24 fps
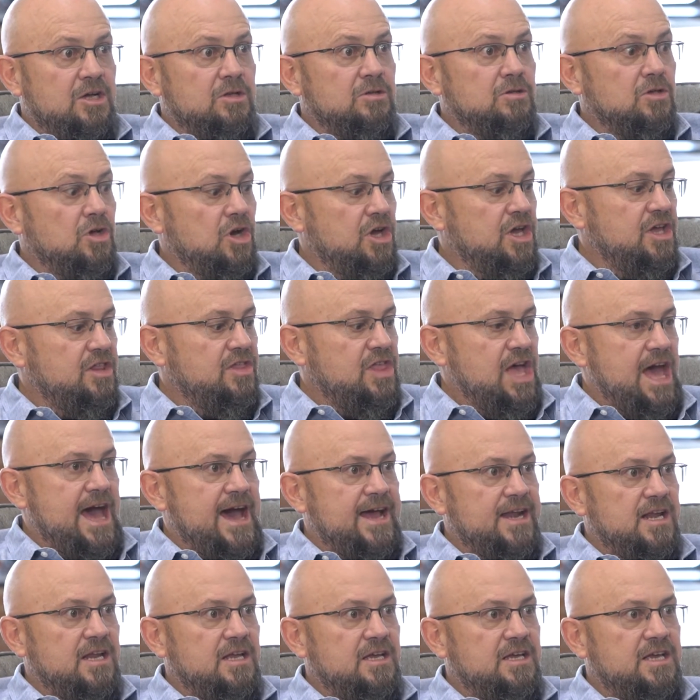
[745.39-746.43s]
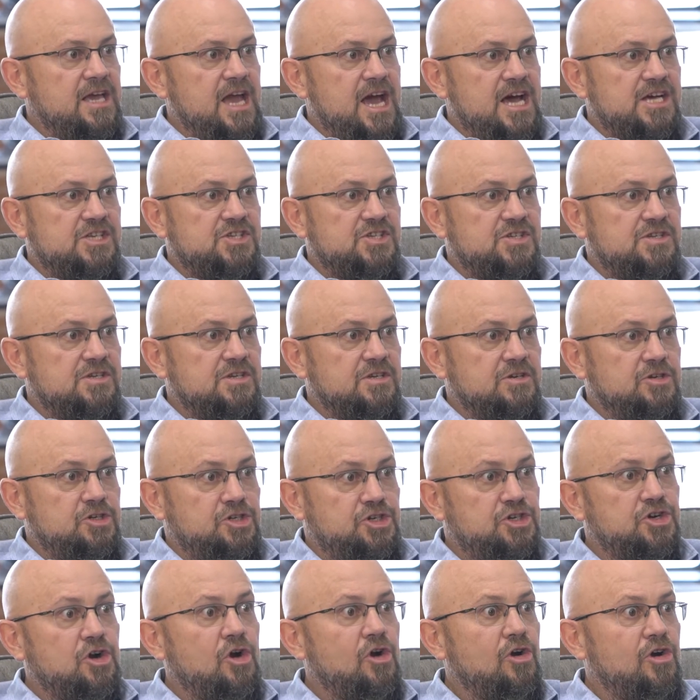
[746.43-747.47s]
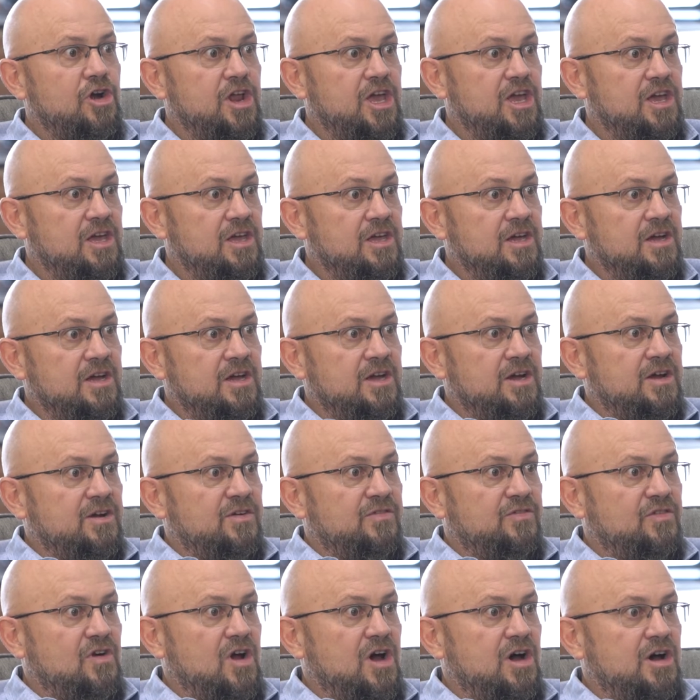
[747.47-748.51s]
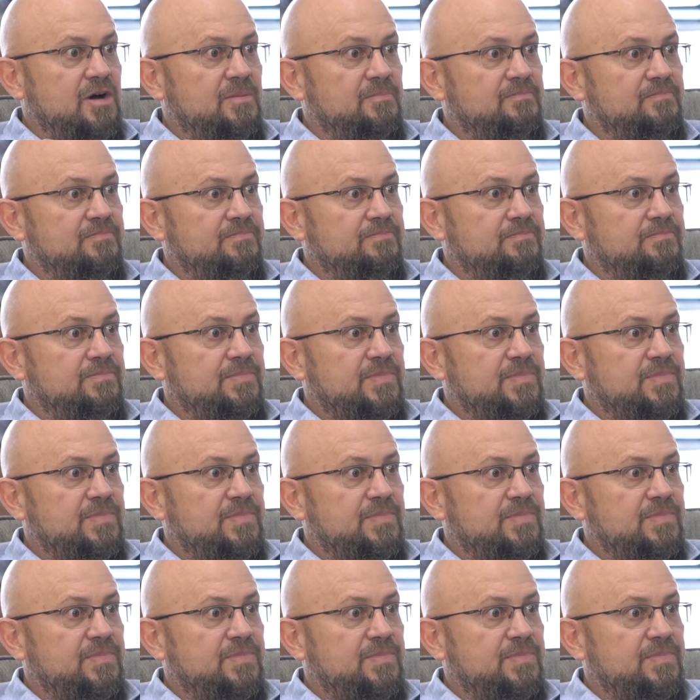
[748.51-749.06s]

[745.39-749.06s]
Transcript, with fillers: look at that guest journey from